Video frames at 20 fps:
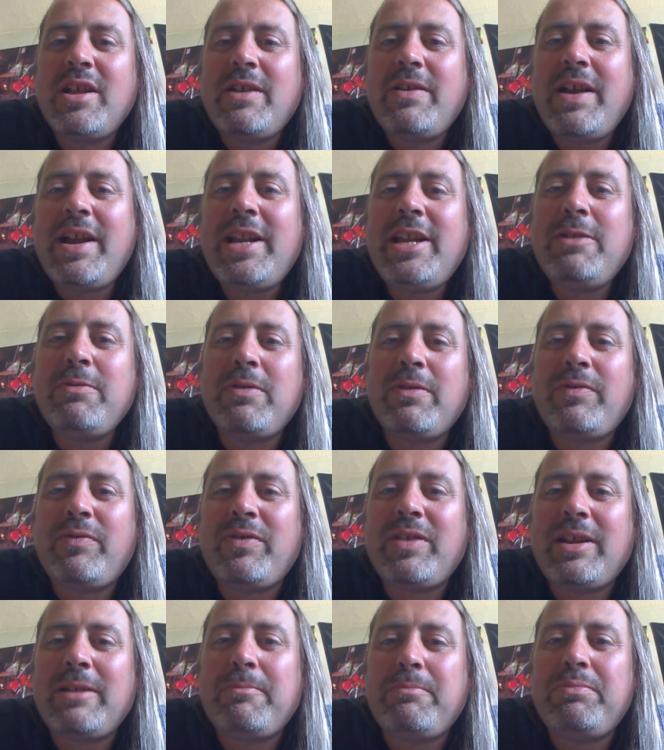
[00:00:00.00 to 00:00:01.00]
Anyone
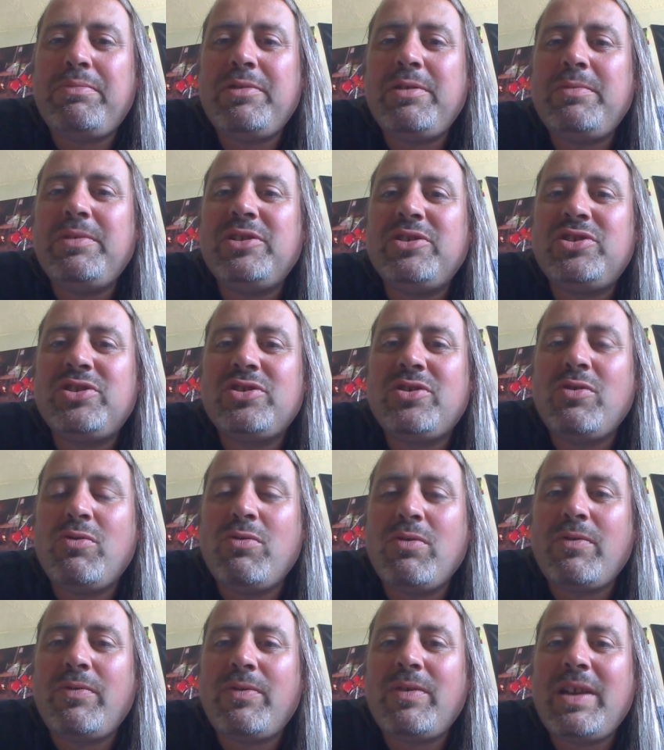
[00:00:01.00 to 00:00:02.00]
from that blooming
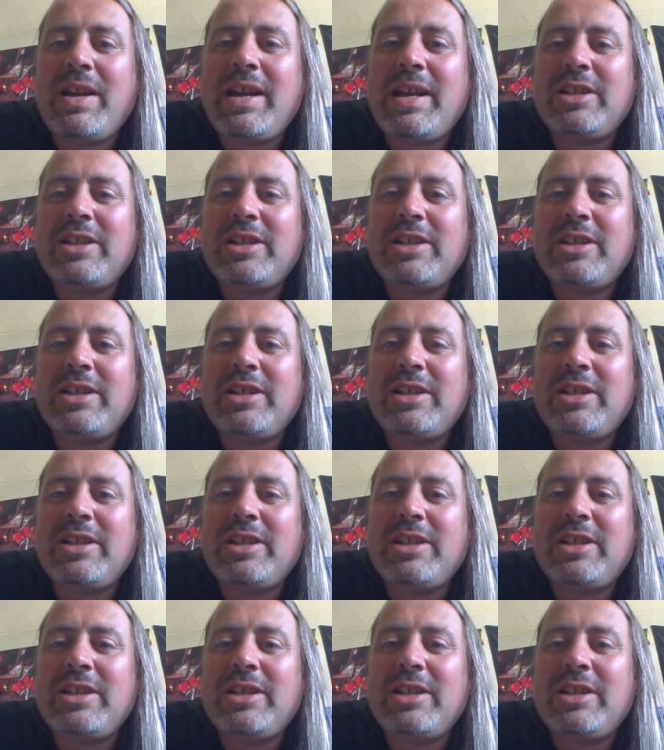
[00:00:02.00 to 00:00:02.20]
school of